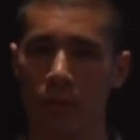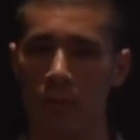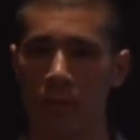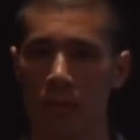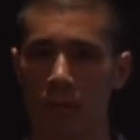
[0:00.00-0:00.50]

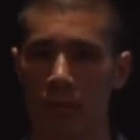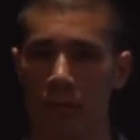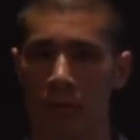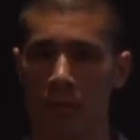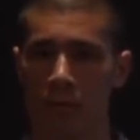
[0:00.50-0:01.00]

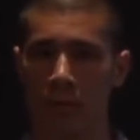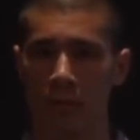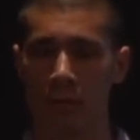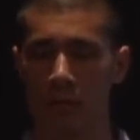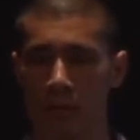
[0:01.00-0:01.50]

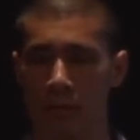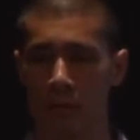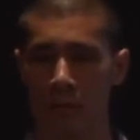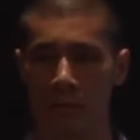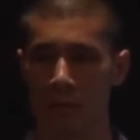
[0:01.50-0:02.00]

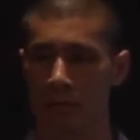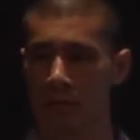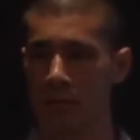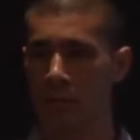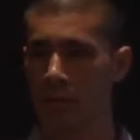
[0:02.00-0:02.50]

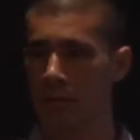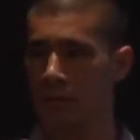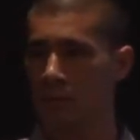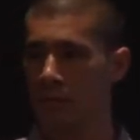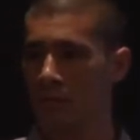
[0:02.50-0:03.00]

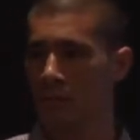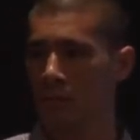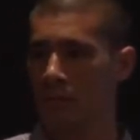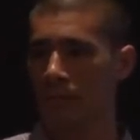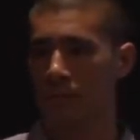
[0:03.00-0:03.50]

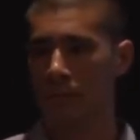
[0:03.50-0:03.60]
Nothing is said.